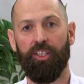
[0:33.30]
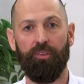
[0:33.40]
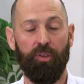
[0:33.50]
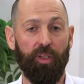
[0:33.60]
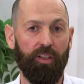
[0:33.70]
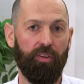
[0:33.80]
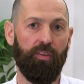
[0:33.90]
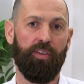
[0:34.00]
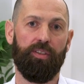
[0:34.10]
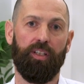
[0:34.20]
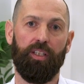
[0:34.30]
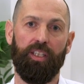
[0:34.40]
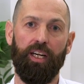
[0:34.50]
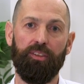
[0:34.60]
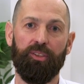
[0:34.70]
Chief Creative Officer
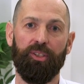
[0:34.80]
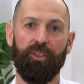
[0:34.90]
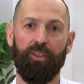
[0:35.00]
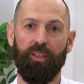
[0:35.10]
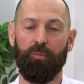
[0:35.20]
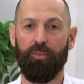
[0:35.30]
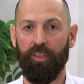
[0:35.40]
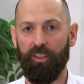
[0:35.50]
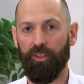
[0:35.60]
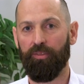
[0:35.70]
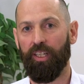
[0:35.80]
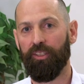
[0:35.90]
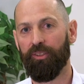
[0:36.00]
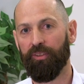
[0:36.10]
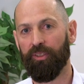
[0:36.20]
at Alto. I'm the founder of
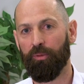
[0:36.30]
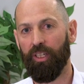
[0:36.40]
Alto as